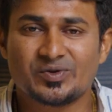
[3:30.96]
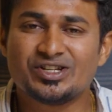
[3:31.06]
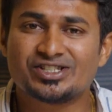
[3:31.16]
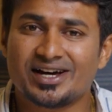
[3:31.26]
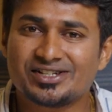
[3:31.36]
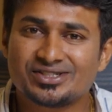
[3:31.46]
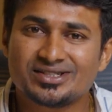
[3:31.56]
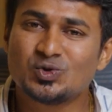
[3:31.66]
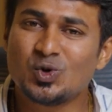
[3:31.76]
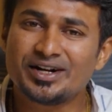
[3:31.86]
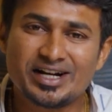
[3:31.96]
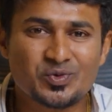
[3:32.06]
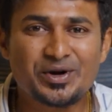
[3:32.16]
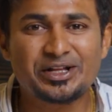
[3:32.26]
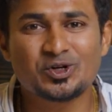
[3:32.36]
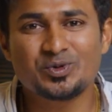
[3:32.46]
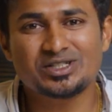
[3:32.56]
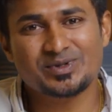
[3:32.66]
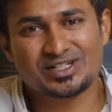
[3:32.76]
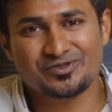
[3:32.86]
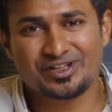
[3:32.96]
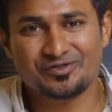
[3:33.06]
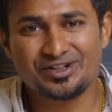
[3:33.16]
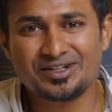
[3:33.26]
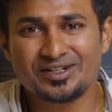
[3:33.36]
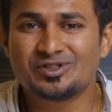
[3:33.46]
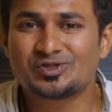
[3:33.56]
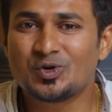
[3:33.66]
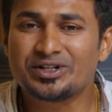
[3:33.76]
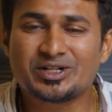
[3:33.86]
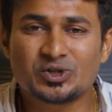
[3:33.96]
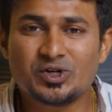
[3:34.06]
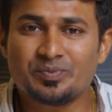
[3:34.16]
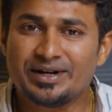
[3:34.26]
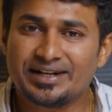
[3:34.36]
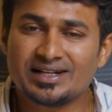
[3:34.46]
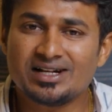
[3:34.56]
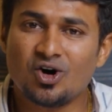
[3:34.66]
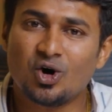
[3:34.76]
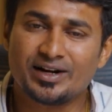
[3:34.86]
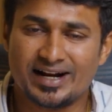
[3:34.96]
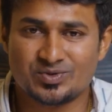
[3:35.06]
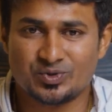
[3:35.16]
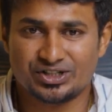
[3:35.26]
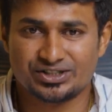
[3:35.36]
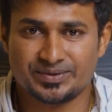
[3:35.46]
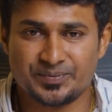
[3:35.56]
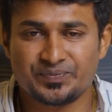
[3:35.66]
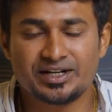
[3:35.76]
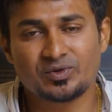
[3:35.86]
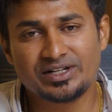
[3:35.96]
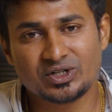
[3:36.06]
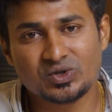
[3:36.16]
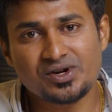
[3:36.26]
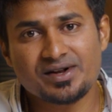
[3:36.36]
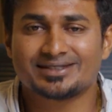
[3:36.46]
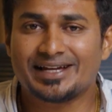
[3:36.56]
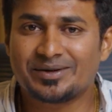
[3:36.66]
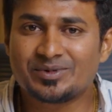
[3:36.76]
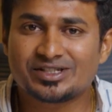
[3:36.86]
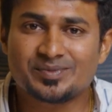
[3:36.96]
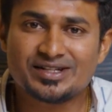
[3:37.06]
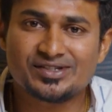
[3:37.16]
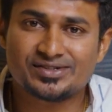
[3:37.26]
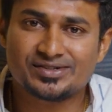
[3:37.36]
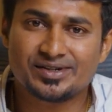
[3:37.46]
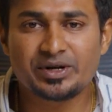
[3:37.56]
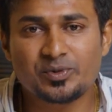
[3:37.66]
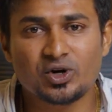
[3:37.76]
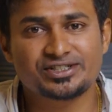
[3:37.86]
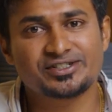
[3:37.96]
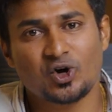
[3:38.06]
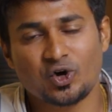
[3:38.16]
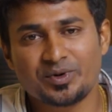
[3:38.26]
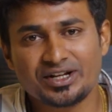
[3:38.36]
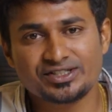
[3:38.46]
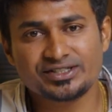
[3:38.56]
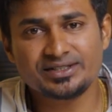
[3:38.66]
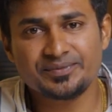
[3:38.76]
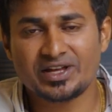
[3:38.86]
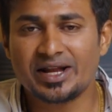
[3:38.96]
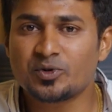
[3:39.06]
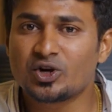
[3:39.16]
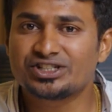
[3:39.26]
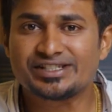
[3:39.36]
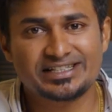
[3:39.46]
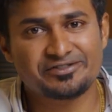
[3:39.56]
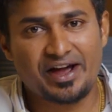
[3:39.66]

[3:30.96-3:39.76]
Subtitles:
We charge 220 rupees per square feet, which won't include material or transportation. It will include site measurements, pre-production documentation, and production at the